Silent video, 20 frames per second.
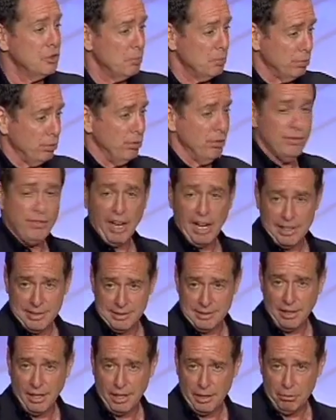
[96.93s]
to prove
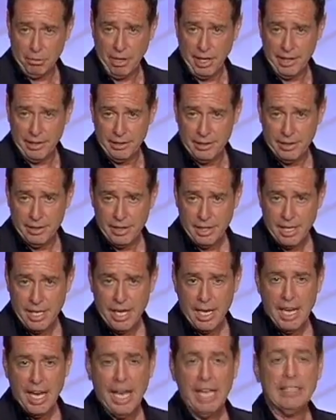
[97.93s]
Einstein right.
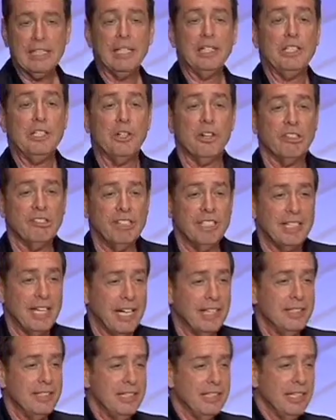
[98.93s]
And in the early
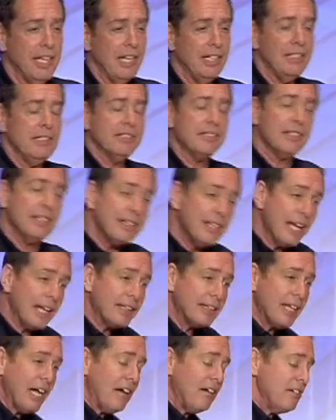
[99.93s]
nineteen eighties, the
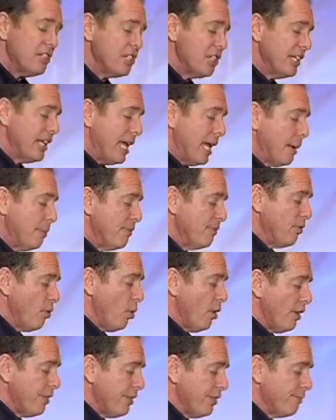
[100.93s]
technology came
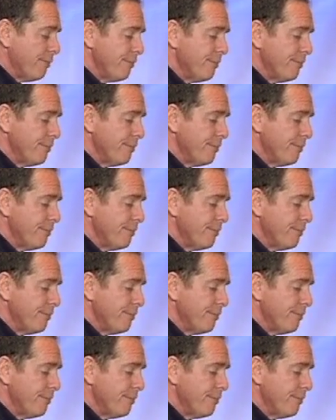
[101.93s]
forth